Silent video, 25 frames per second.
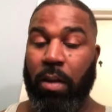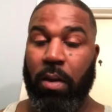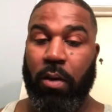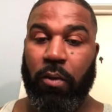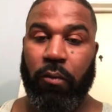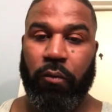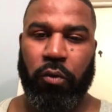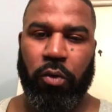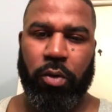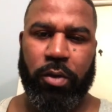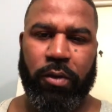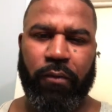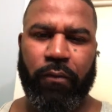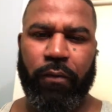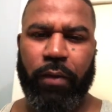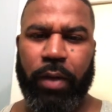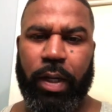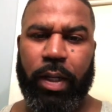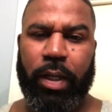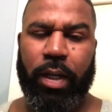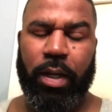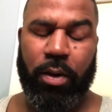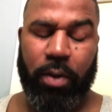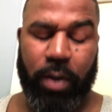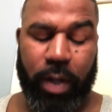For the
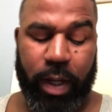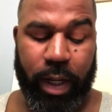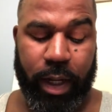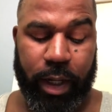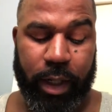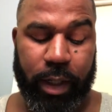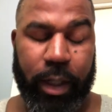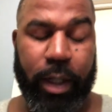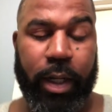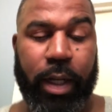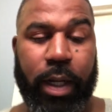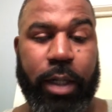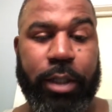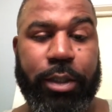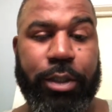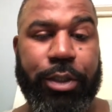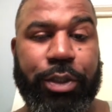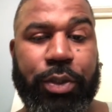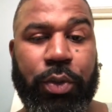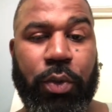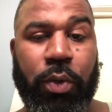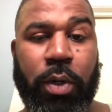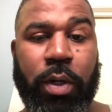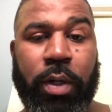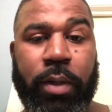video, I had to cut it
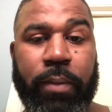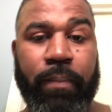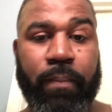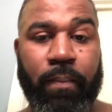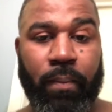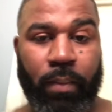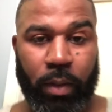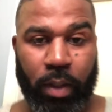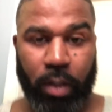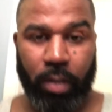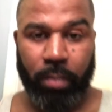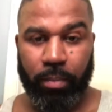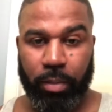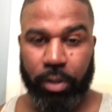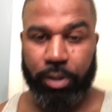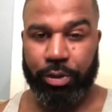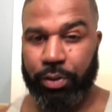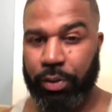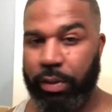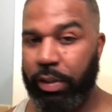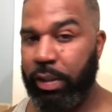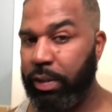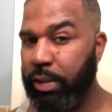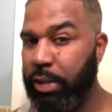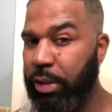short, but you
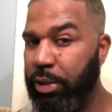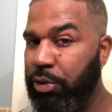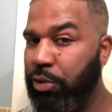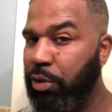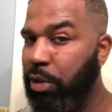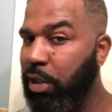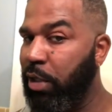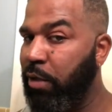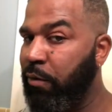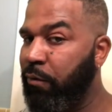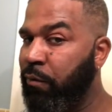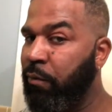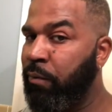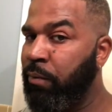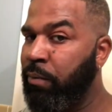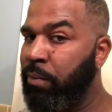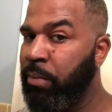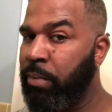get the drift.